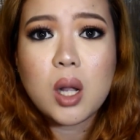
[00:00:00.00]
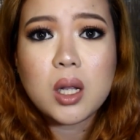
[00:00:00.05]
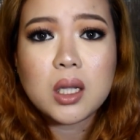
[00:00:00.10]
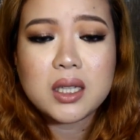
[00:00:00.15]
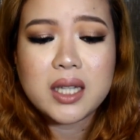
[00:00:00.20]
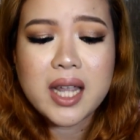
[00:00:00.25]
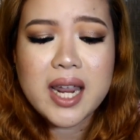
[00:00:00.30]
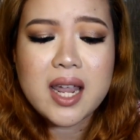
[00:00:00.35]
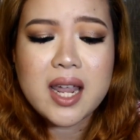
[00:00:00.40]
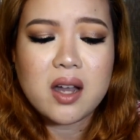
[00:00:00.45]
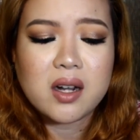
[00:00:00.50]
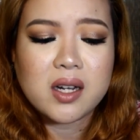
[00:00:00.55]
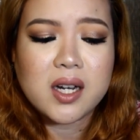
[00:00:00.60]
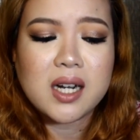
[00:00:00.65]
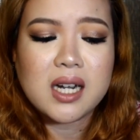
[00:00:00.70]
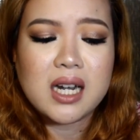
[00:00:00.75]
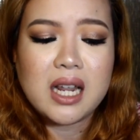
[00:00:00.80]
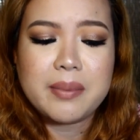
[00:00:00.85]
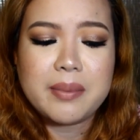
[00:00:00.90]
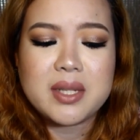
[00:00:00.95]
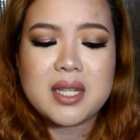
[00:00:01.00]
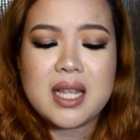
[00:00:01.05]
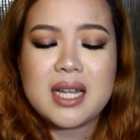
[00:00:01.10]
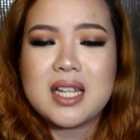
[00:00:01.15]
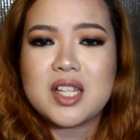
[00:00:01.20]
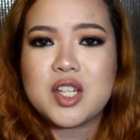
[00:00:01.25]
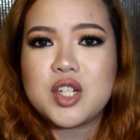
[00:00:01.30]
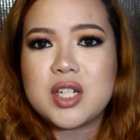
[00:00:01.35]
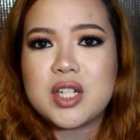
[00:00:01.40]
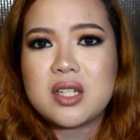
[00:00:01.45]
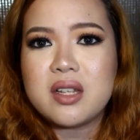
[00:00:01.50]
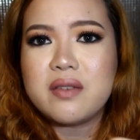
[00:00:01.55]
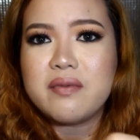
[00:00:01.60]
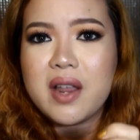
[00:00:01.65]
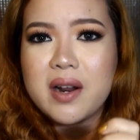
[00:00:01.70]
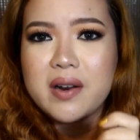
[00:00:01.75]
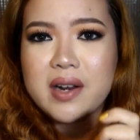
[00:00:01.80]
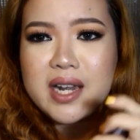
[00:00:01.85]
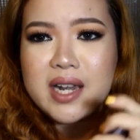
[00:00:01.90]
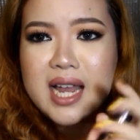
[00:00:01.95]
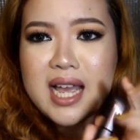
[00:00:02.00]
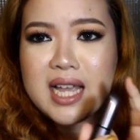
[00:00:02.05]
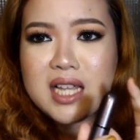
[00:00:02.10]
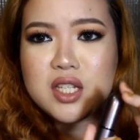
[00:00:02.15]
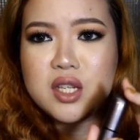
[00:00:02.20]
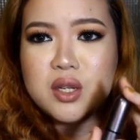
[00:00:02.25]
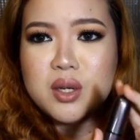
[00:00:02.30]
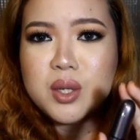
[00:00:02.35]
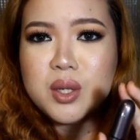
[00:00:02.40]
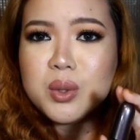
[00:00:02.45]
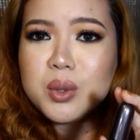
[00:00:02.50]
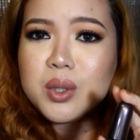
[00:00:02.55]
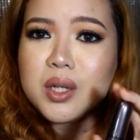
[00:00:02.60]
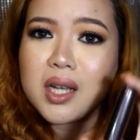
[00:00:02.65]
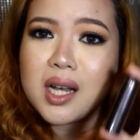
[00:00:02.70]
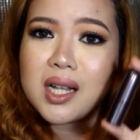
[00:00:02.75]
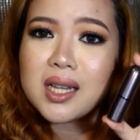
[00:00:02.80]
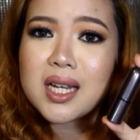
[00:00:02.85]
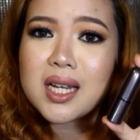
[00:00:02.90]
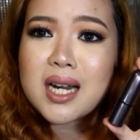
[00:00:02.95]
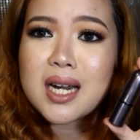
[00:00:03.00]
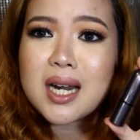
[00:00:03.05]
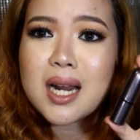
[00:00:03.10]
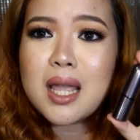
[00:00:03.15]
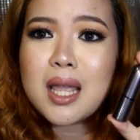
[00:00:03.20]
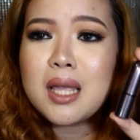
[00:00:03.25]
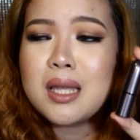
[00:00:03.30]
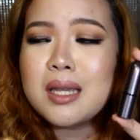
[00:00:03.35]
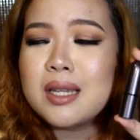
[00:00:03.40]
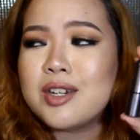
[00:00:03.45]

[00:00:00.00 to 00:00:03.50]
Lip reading: all day on your lips and it's just a very nice nude color.